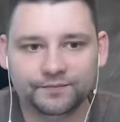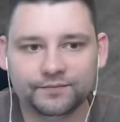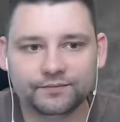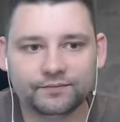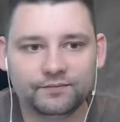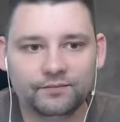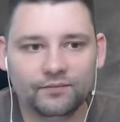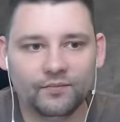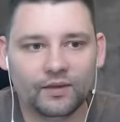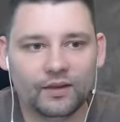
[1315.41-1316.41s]

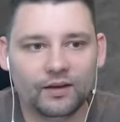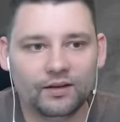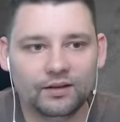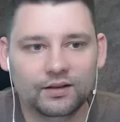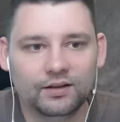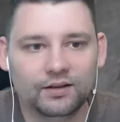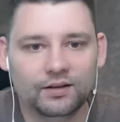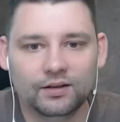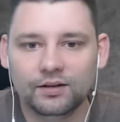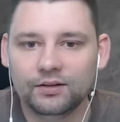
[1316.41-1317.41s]

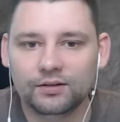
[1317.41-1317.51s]
[no speech]